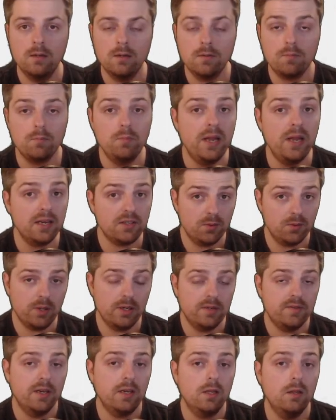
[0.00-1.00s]
Next, we're
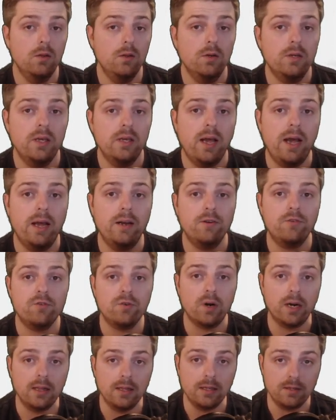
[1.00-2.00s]
going to take a look at
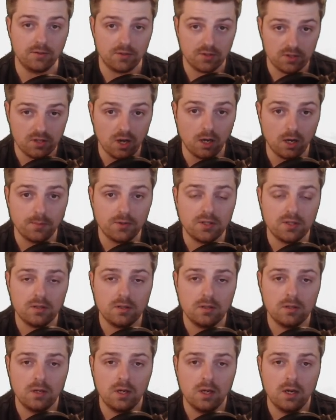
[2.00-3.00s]
trailing stops.
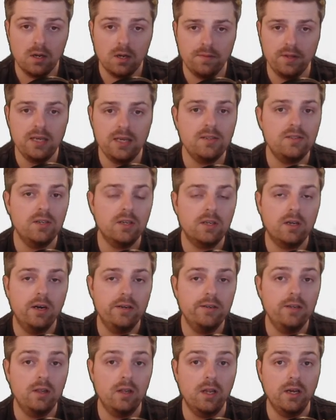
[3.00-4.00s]
These are
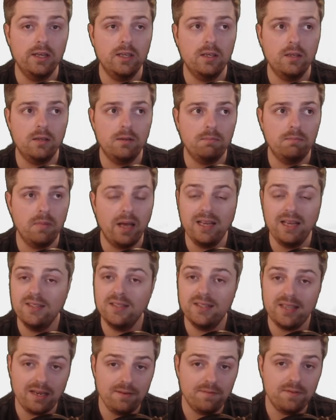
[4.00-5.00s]
kind of like a
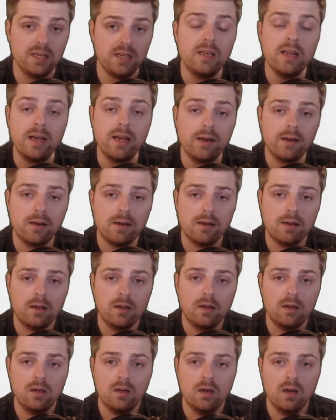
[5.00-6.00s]
safety net.
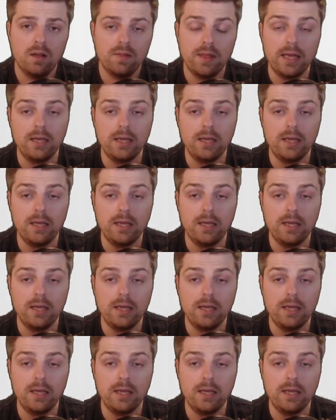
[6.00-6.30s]
They